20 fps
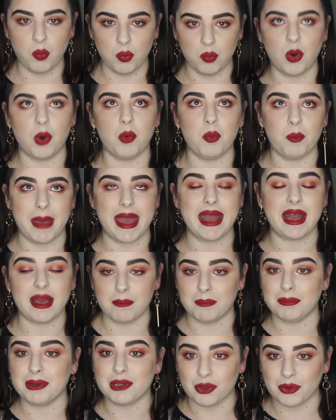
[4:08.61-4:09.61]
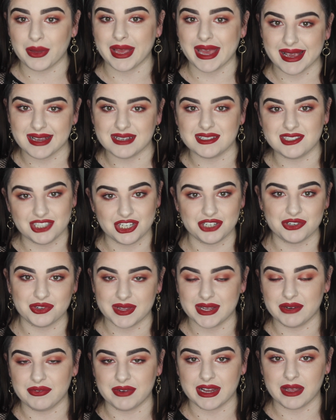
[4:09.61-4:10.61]
well, MAC employees
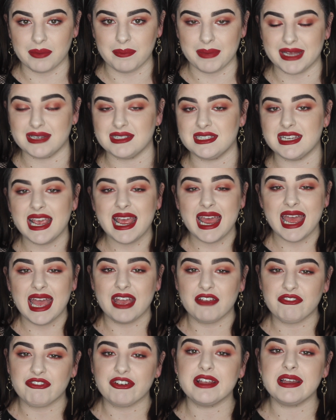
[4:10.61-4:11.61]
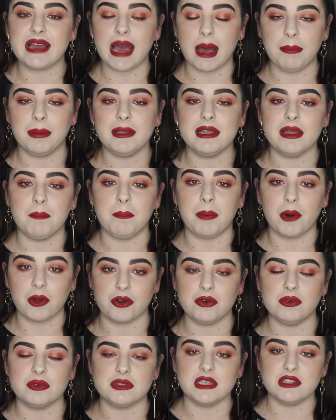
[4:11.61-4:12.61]
generally recommend every couple of
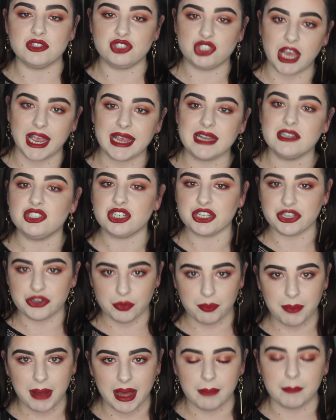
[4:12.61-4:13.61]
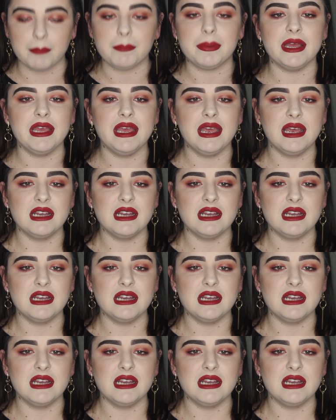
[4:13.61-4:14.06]
bottles changing your pump